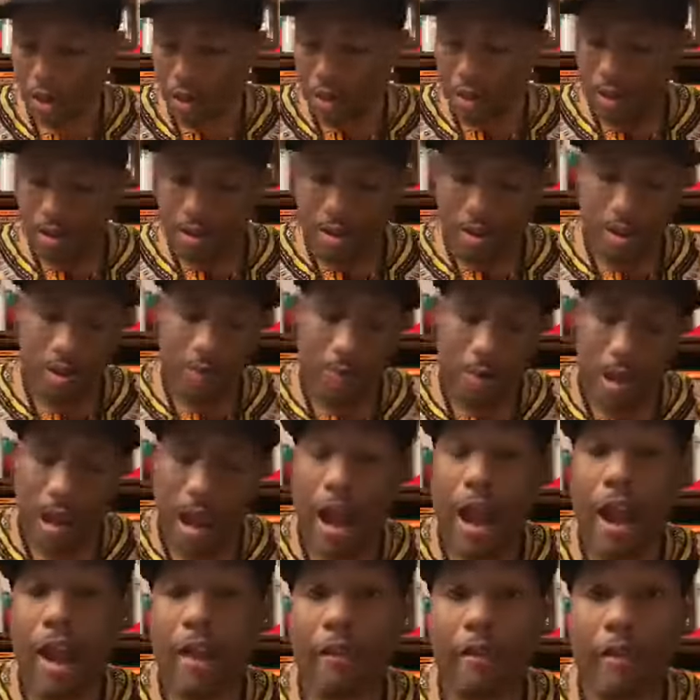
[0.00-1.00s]
to the
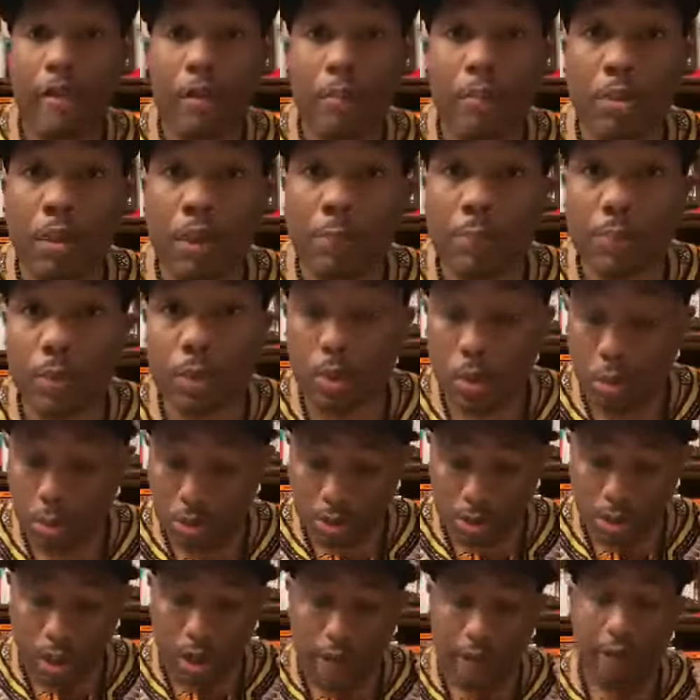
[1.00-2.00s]
Biafran people who
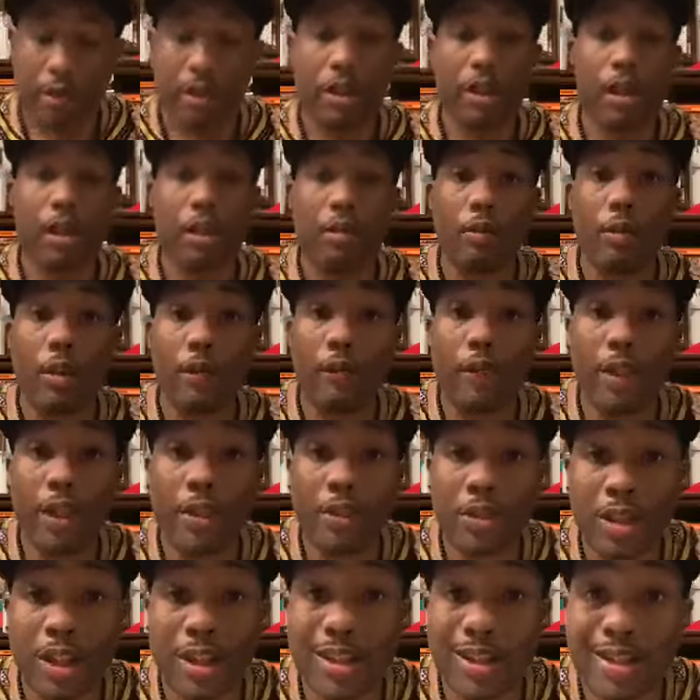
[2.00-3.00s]
suffered the horrific
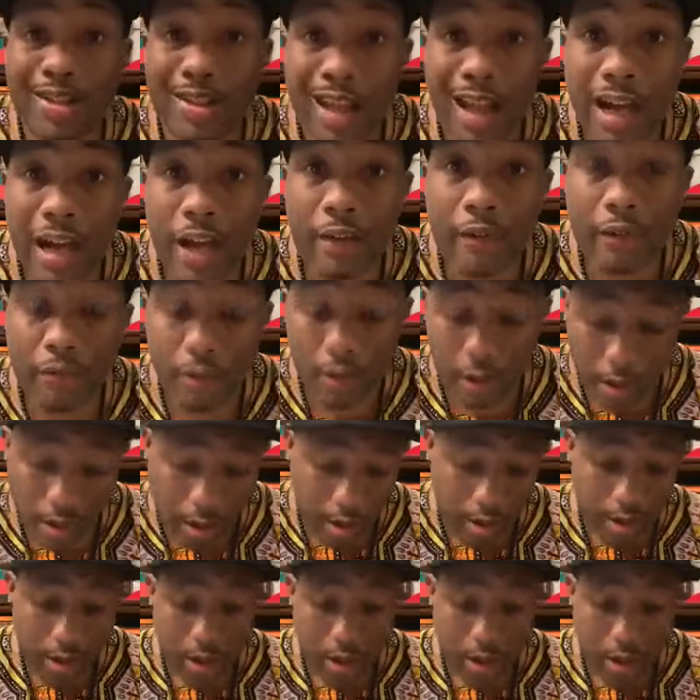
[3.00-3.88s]
genocide from the